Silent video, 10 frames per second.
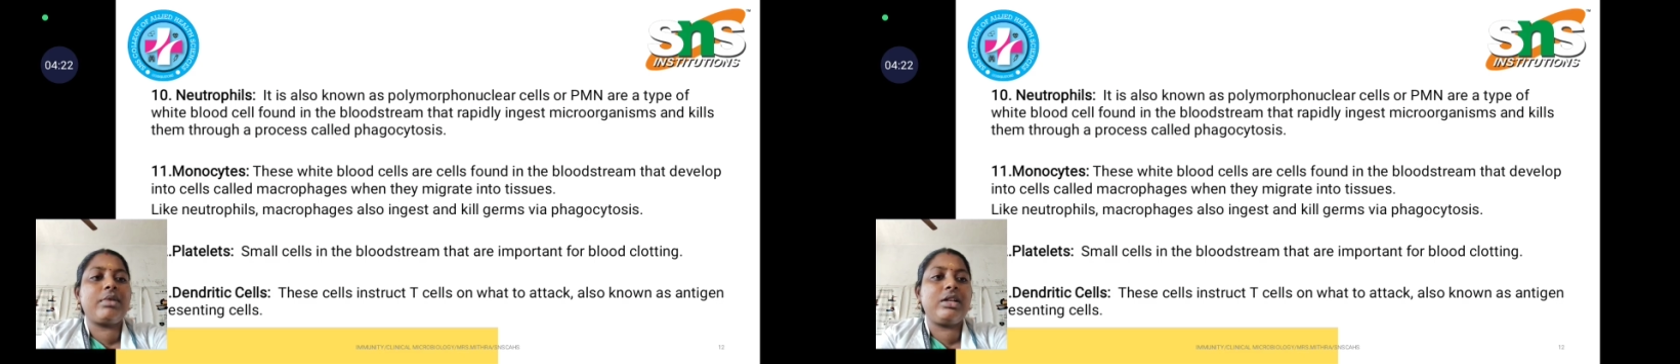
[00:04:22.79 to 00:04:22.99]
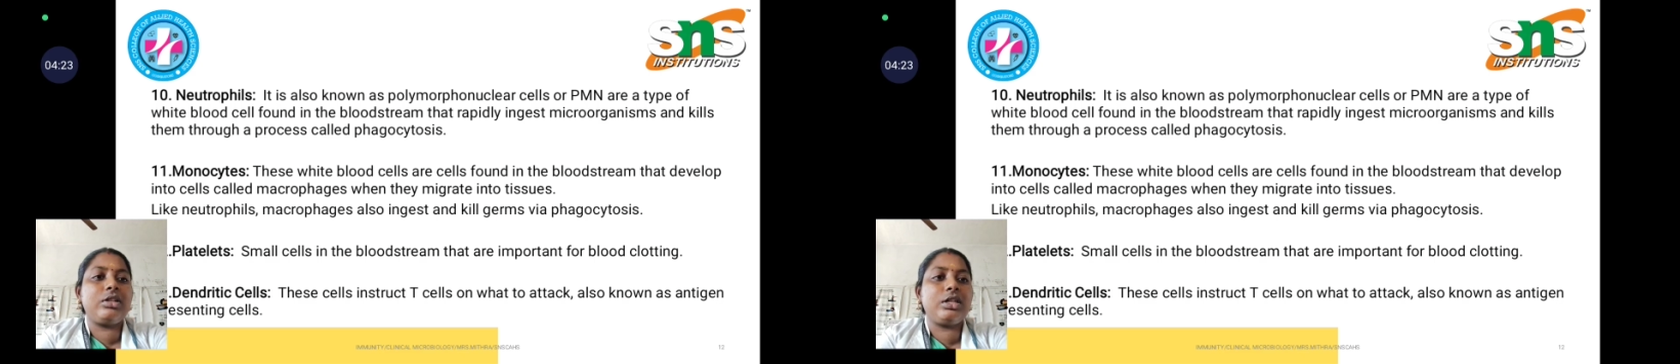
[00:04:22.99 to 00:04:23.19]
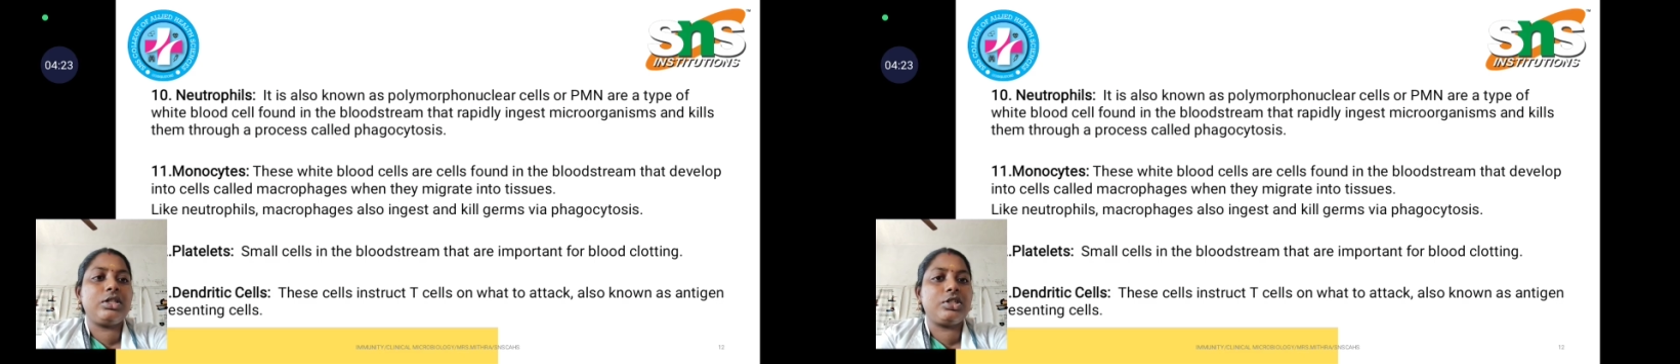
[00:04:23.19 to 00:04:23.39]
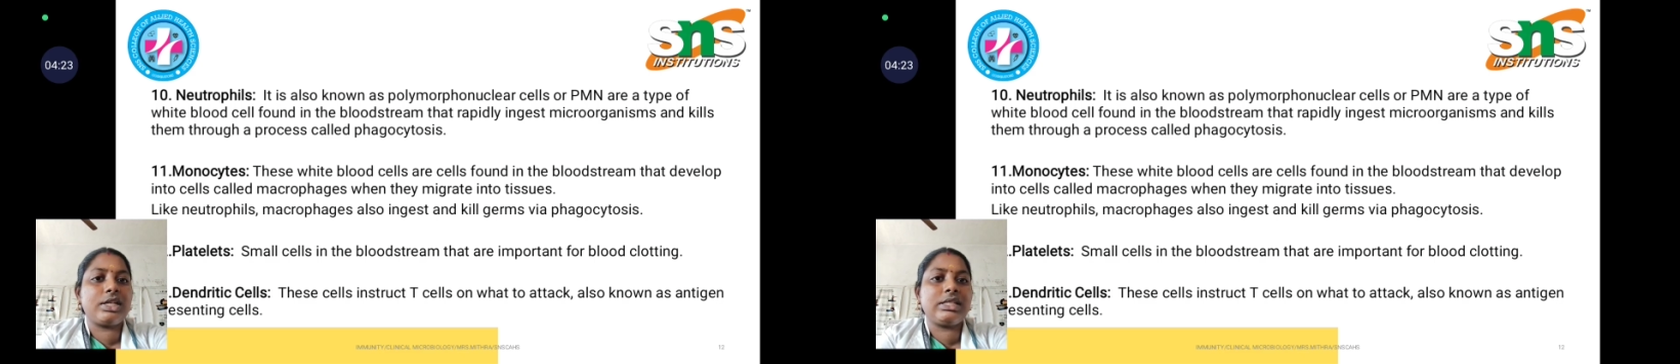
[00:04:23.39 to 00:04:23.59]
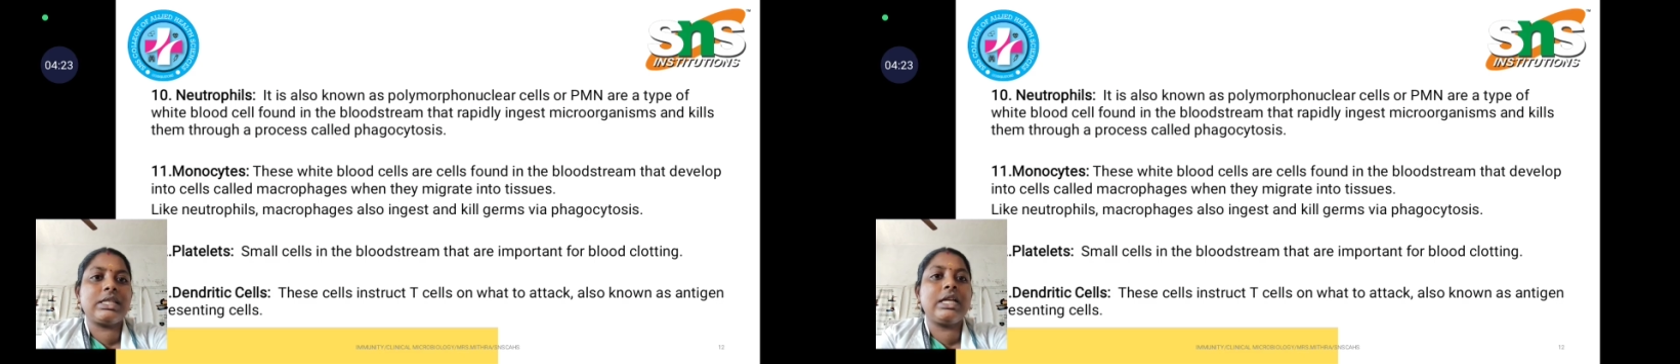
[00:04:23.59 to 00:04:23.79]
and it
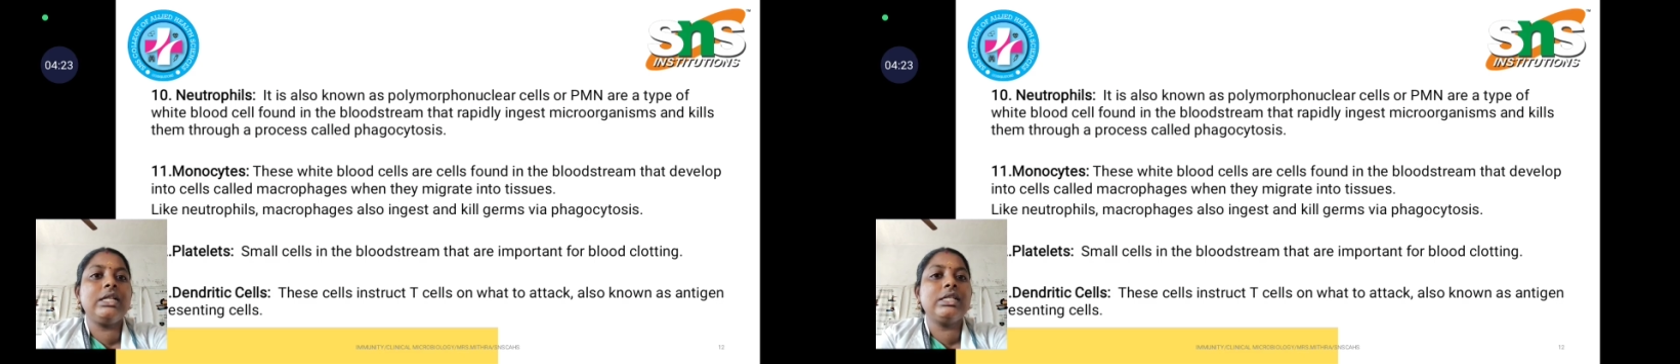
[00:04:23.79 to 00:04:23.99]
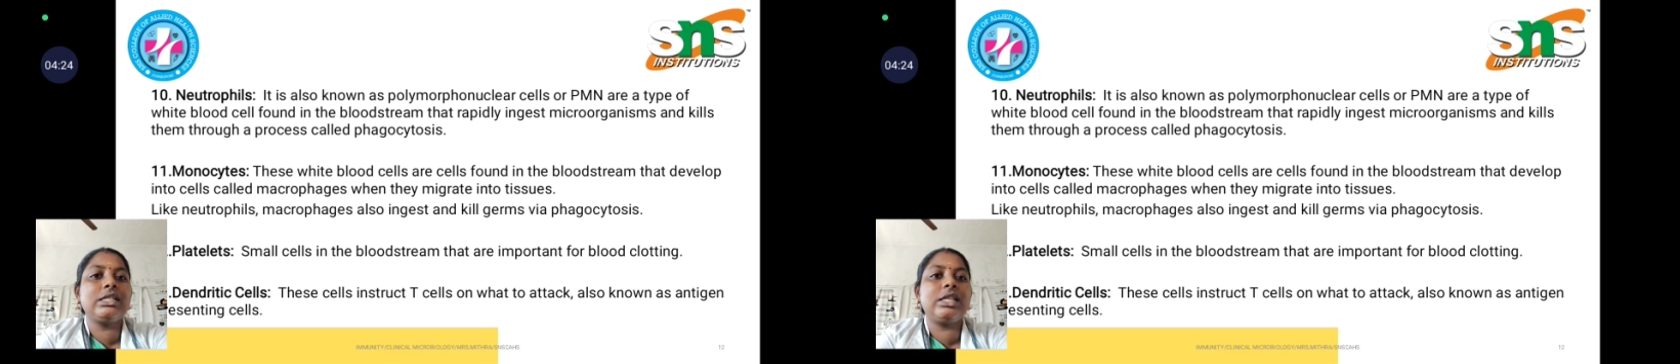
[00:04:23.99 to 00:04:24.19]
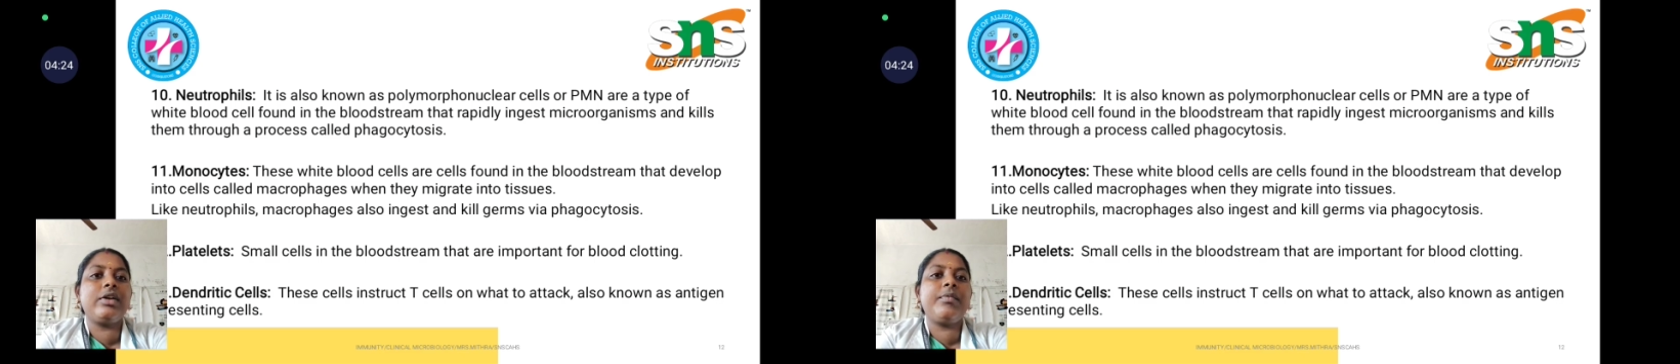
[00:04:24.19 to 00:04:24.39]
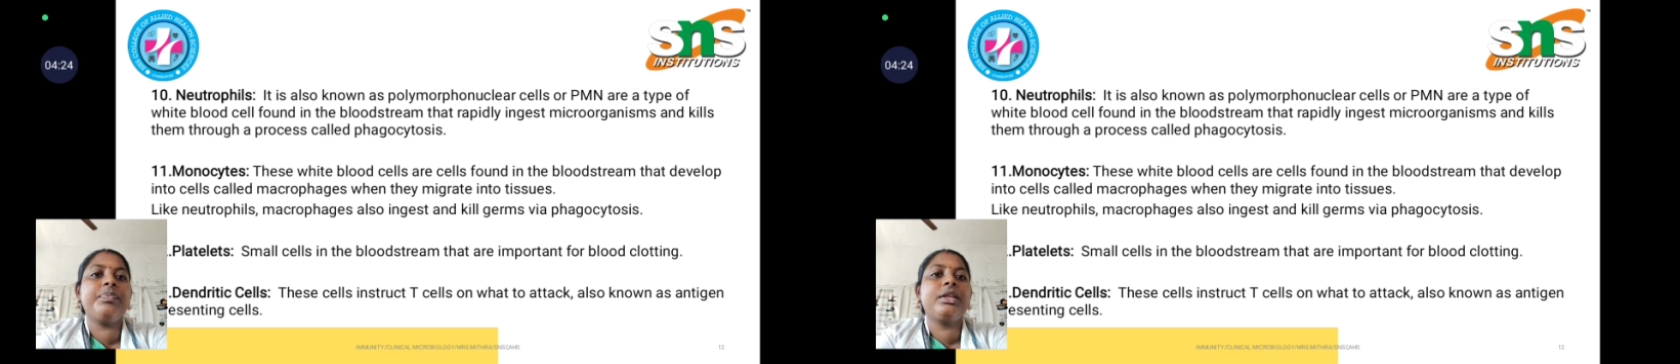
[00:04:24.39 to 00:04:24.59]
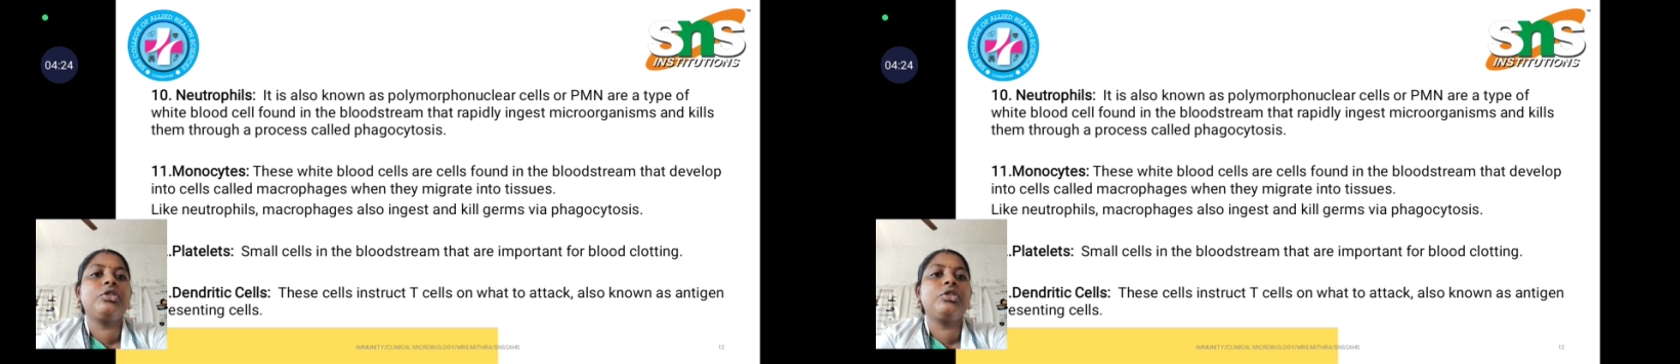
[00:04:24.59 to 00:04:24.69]
just kills them